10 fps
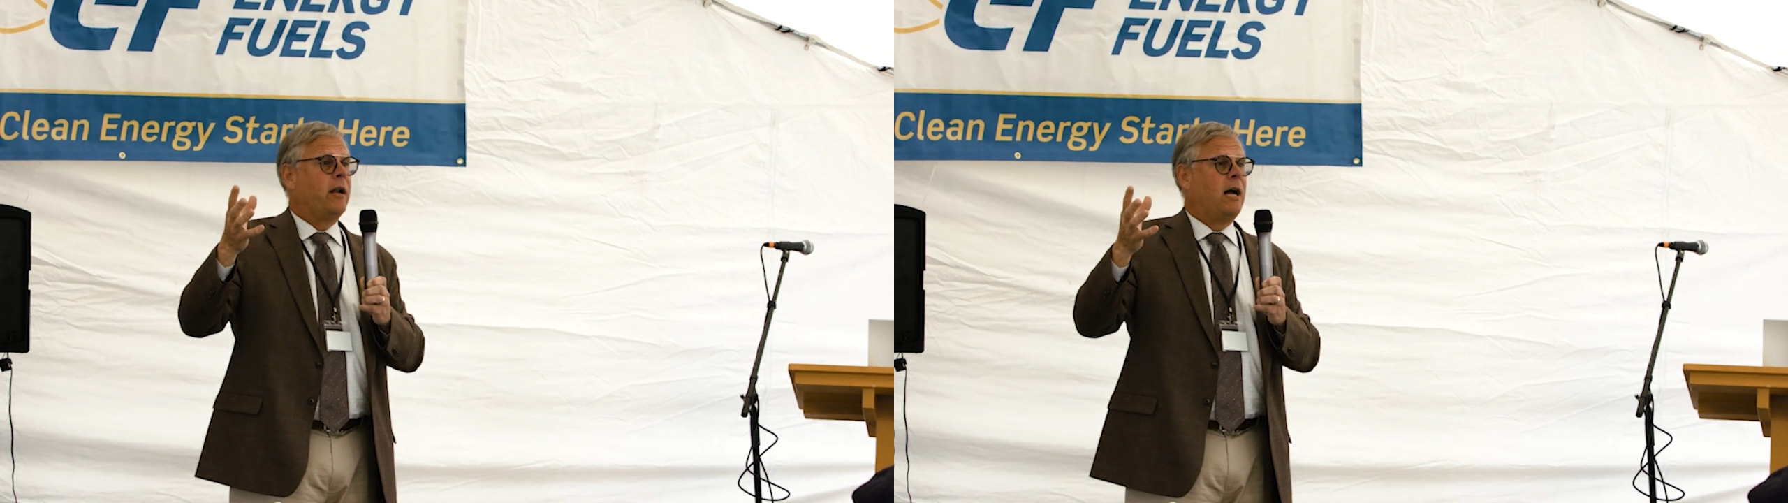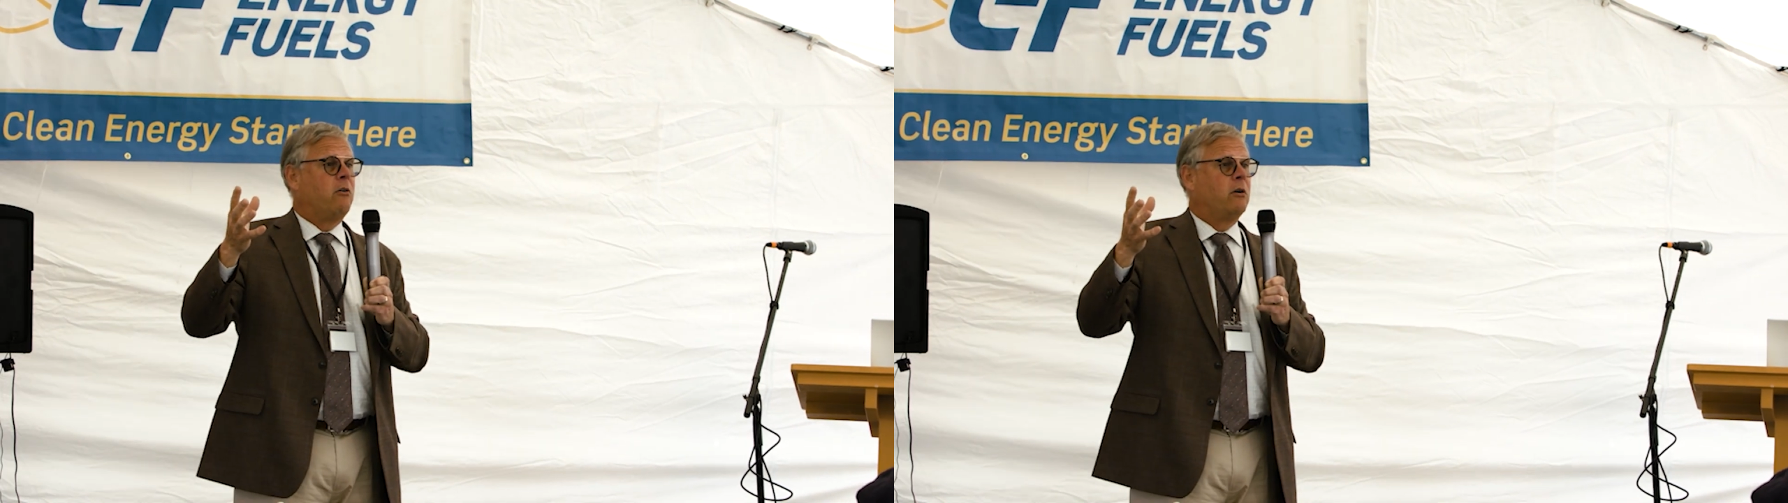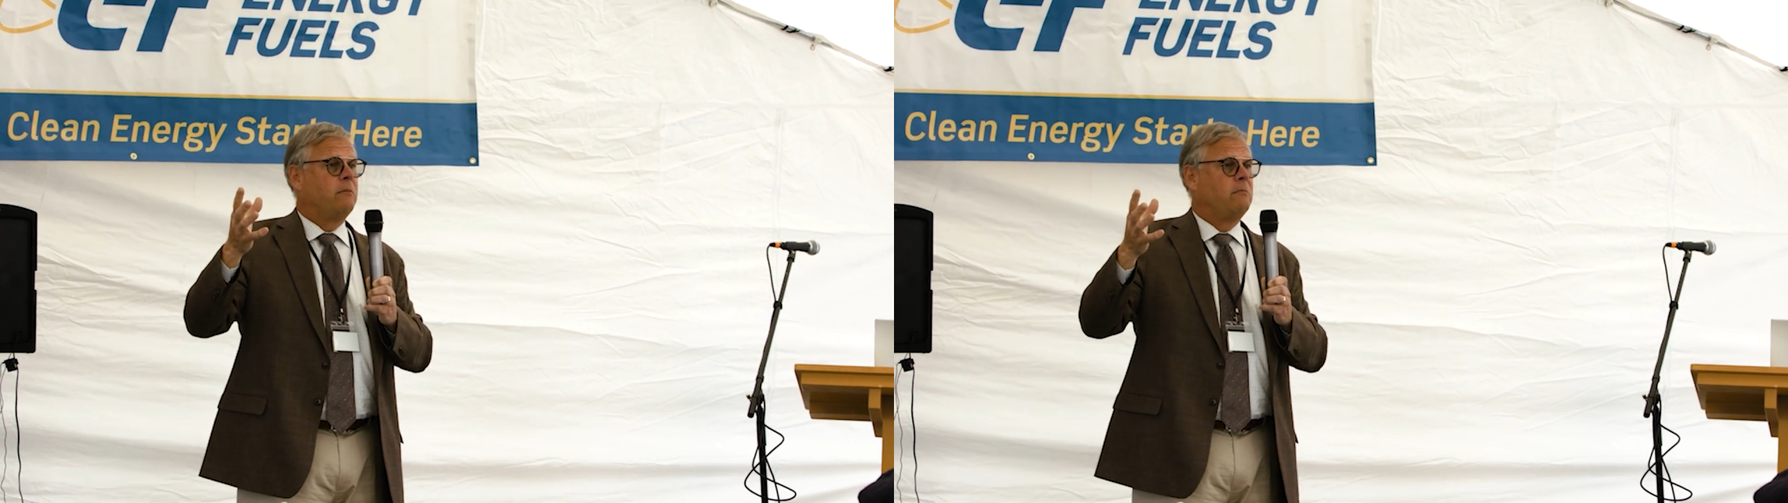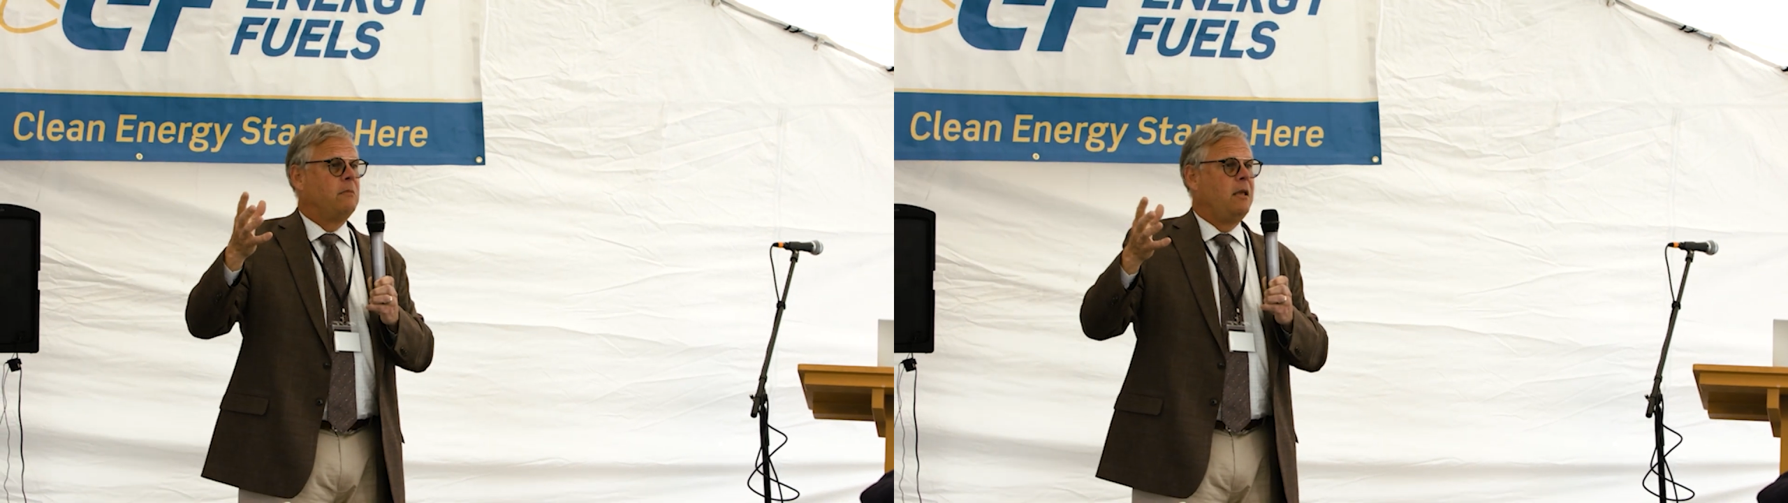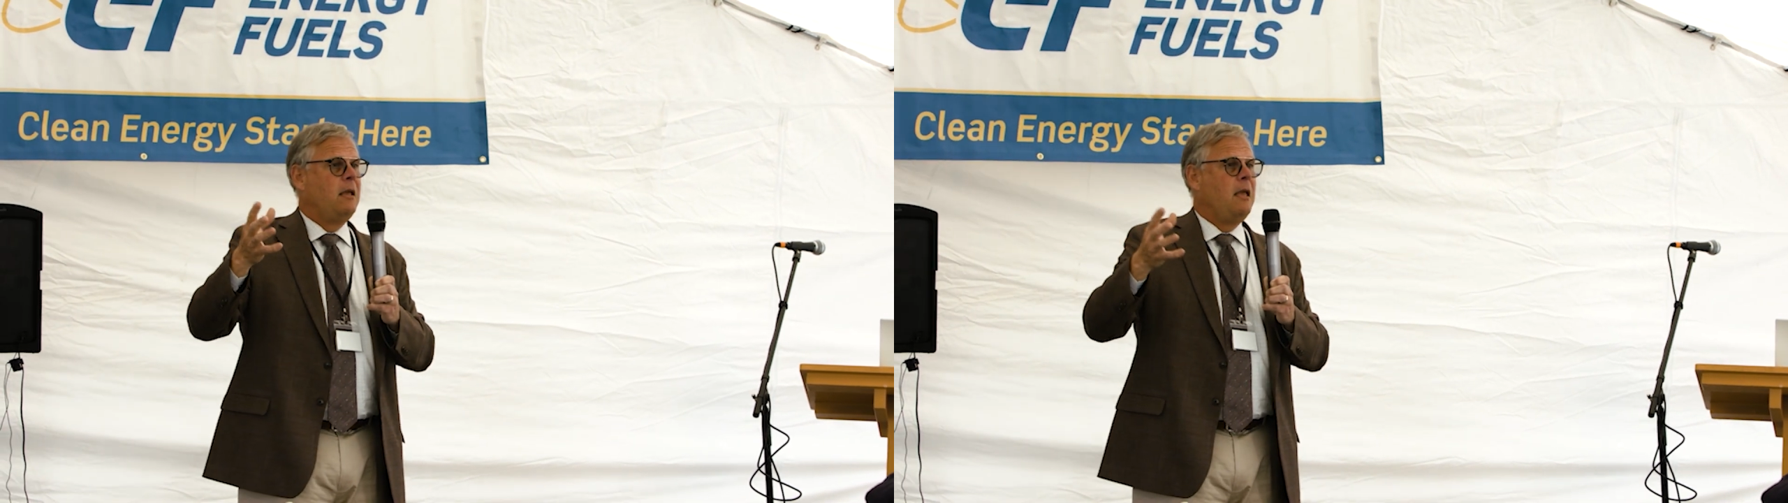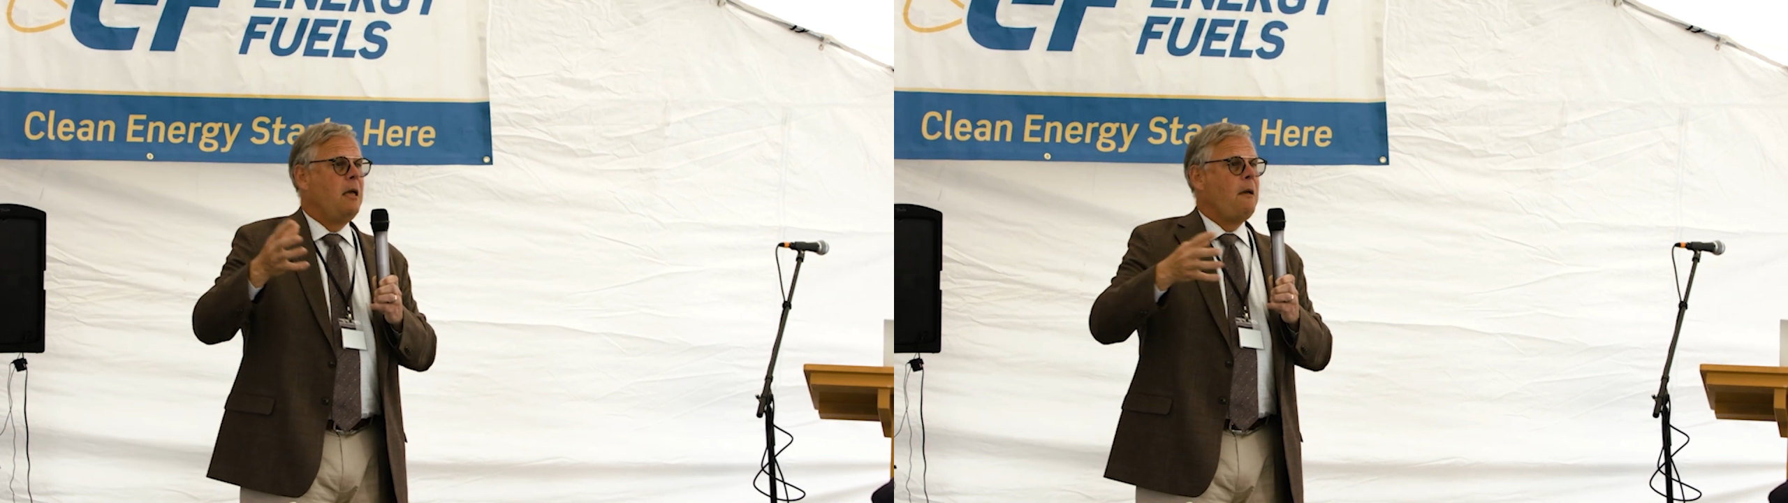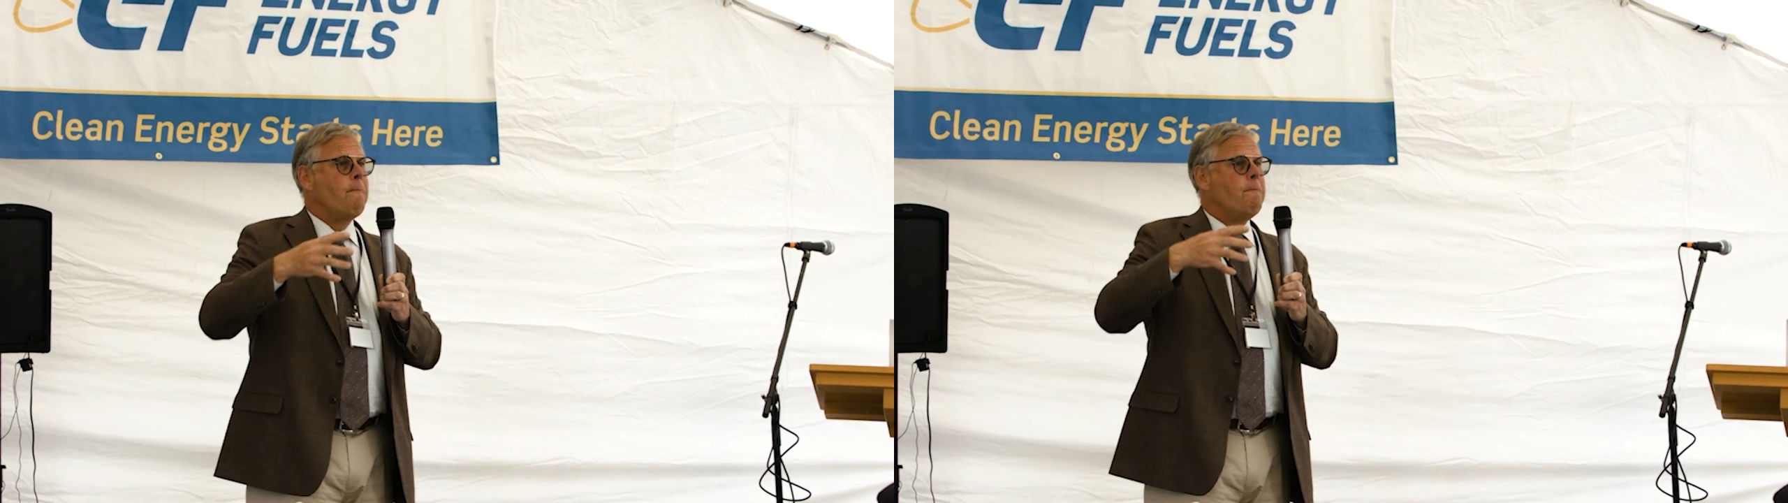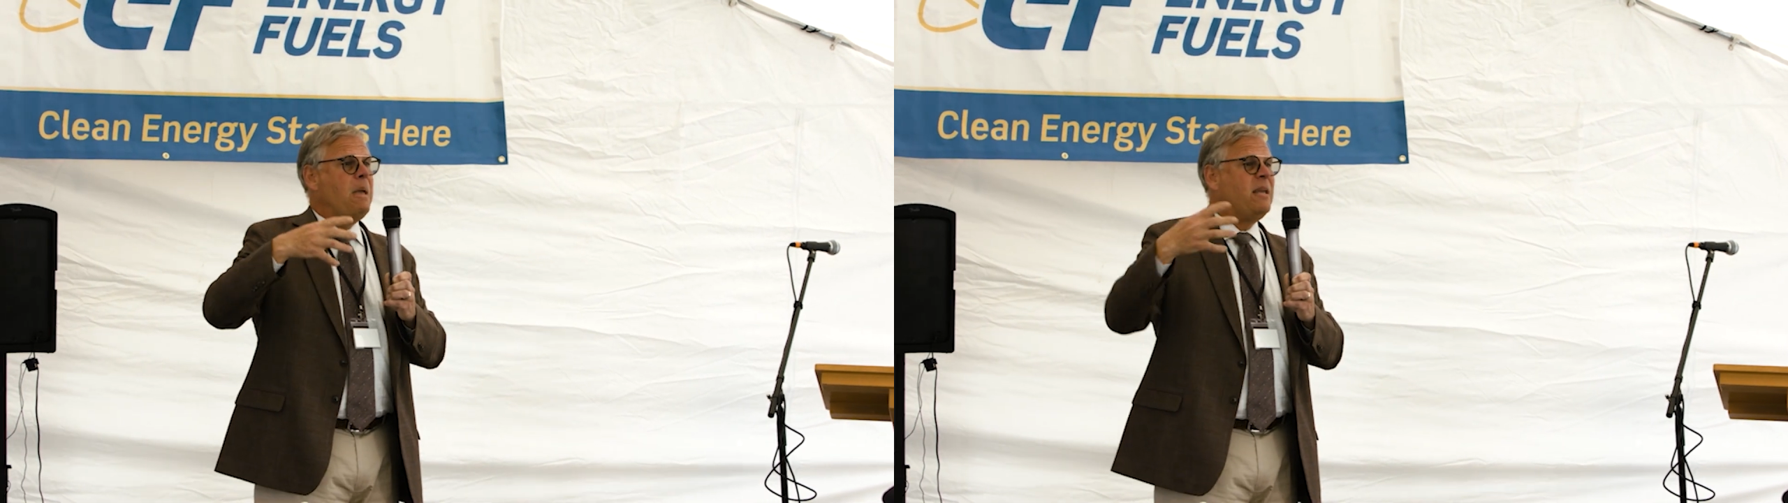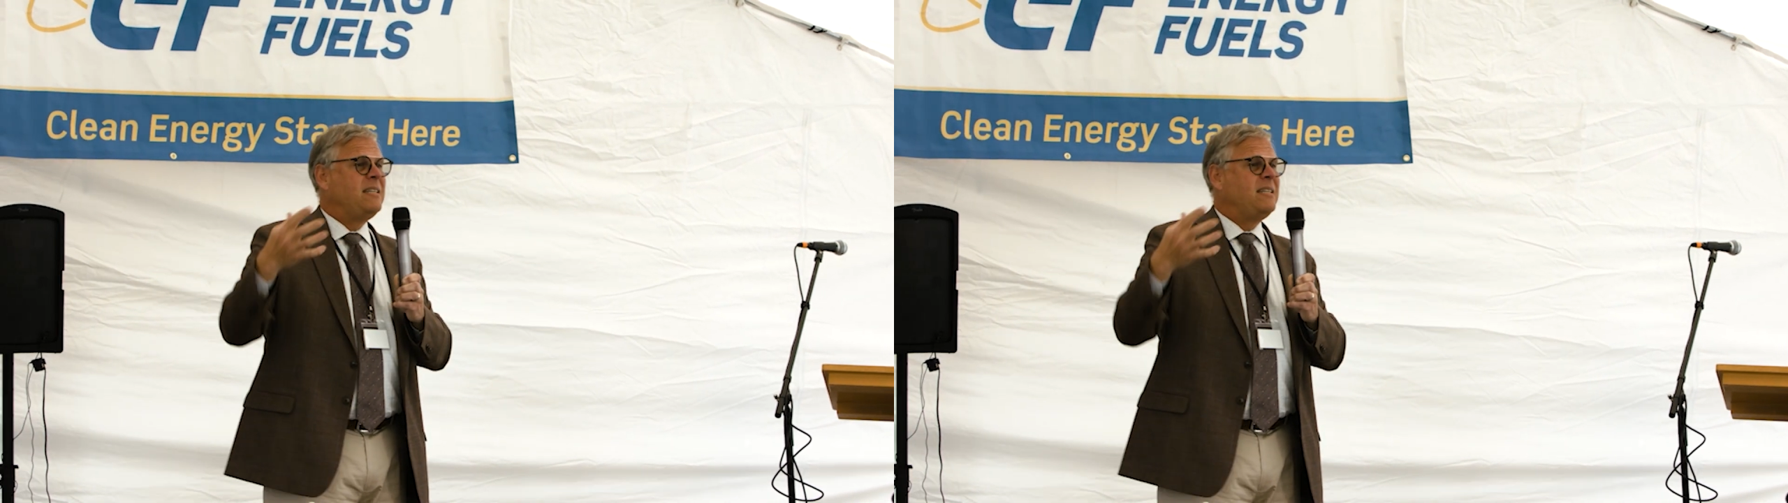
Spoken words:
hour, maybe